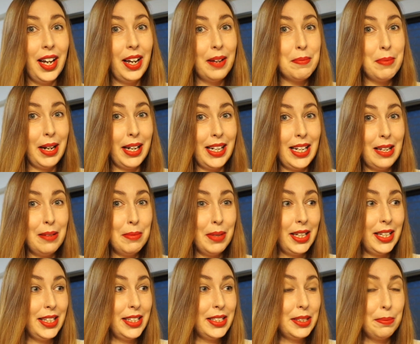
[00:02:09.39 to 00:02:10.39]
my name
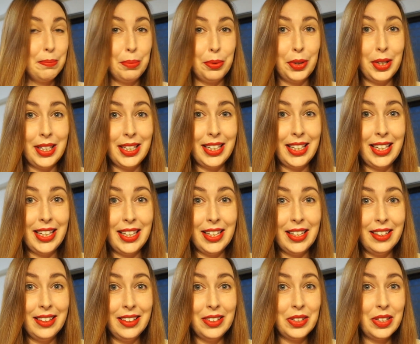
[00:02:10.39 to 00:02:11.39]
is Brittany.
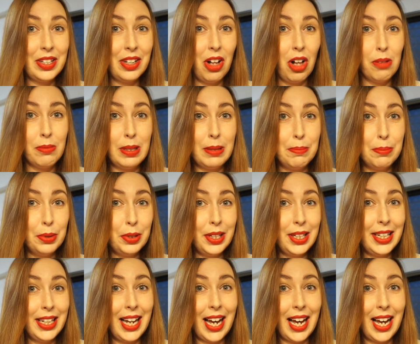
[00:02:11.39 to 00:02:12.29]
You can call me Bri.